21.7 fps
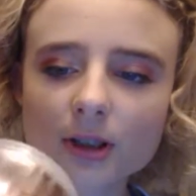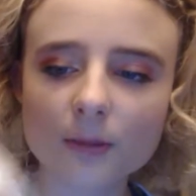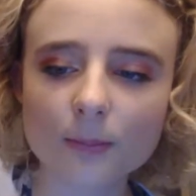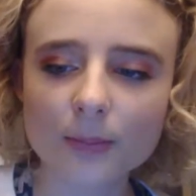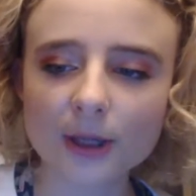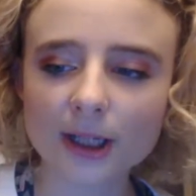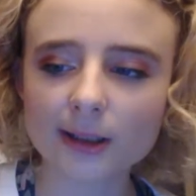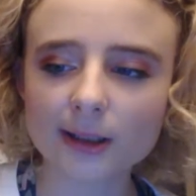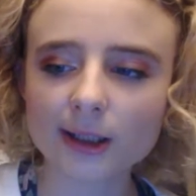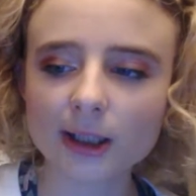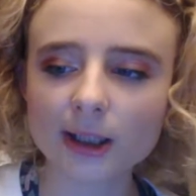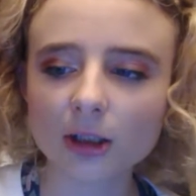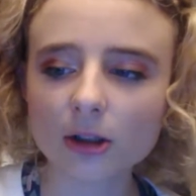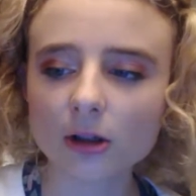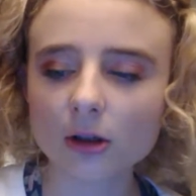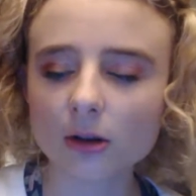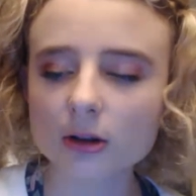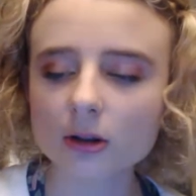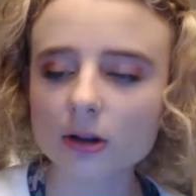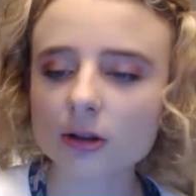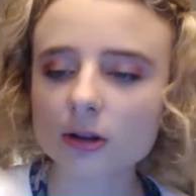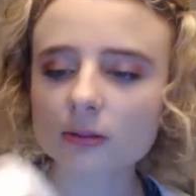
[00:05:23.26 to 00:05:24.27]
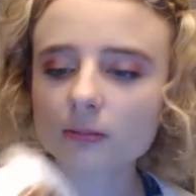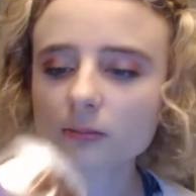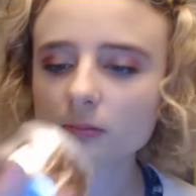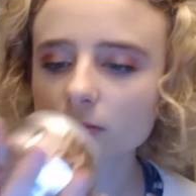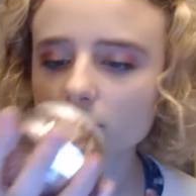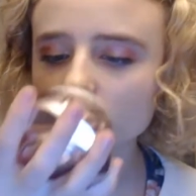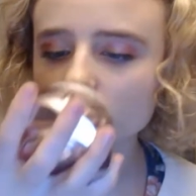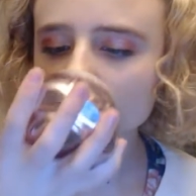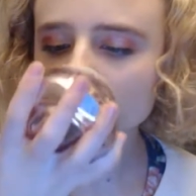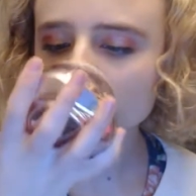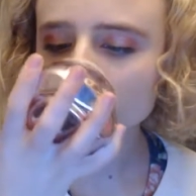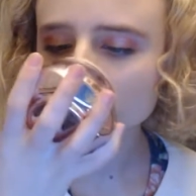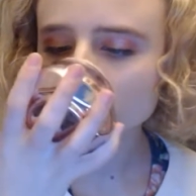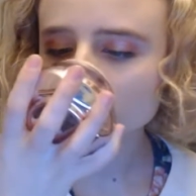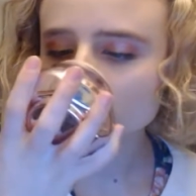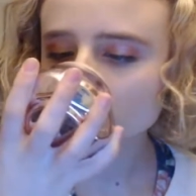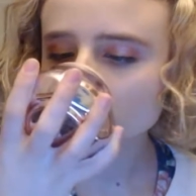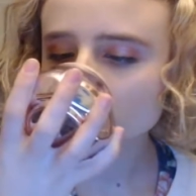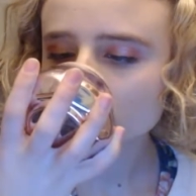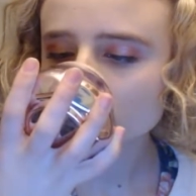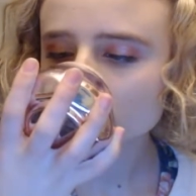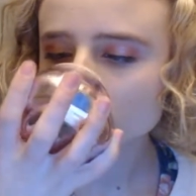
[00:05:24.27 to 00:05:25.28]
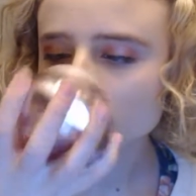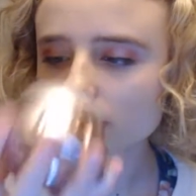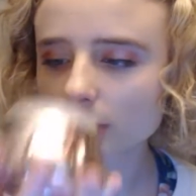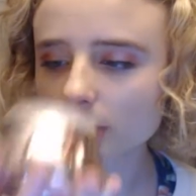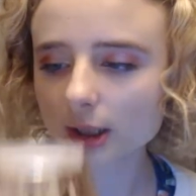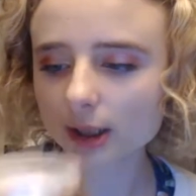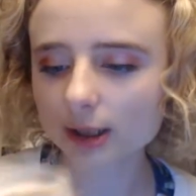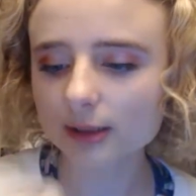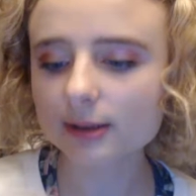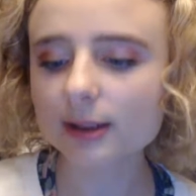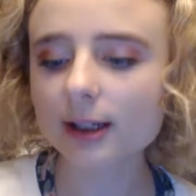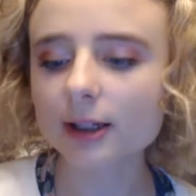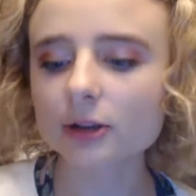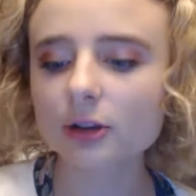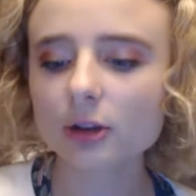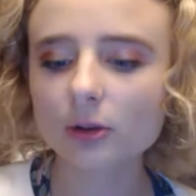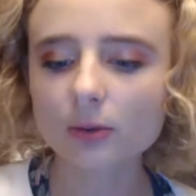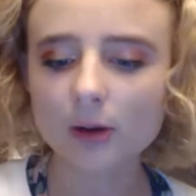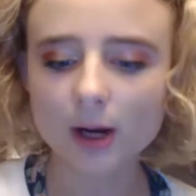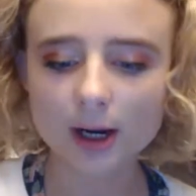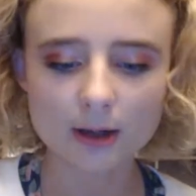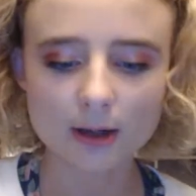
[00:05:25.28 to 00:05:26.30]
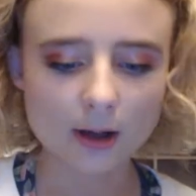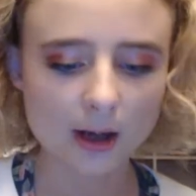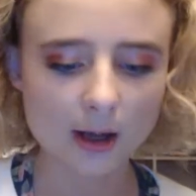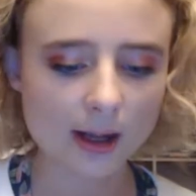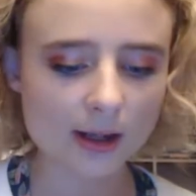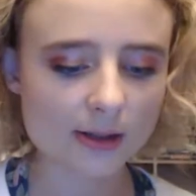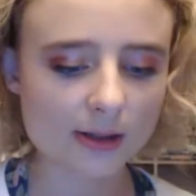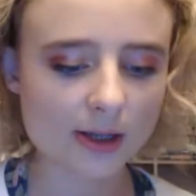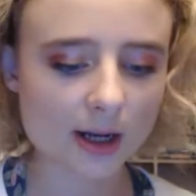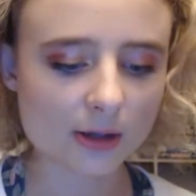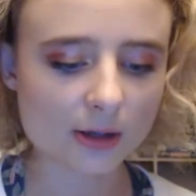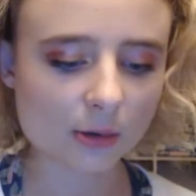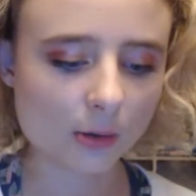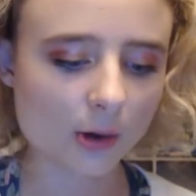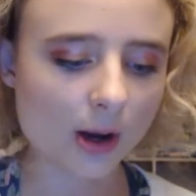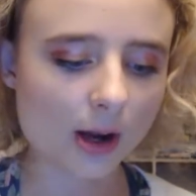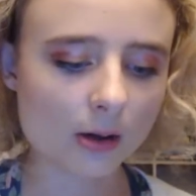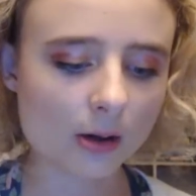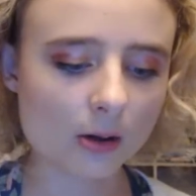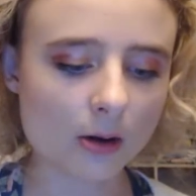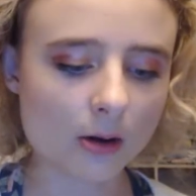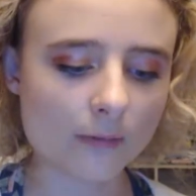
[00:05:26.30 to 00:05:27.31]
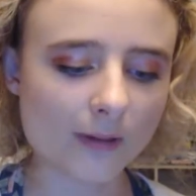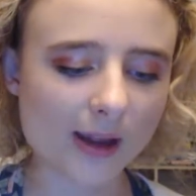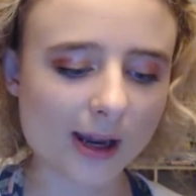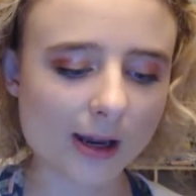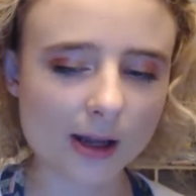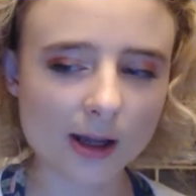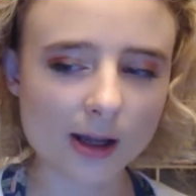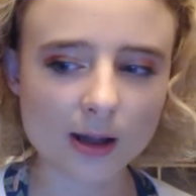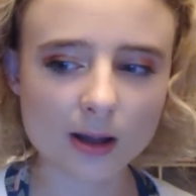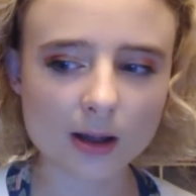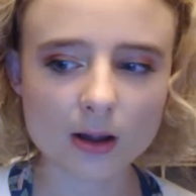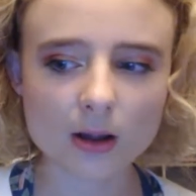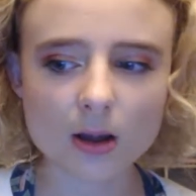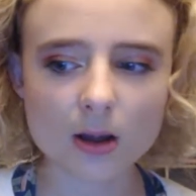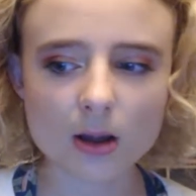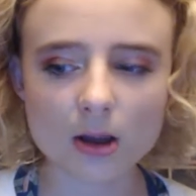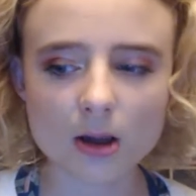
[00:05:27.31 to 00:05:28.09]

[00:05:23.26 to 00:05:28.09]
it's a pinky colour. It's actually quite nice. It has quite a lot of in it.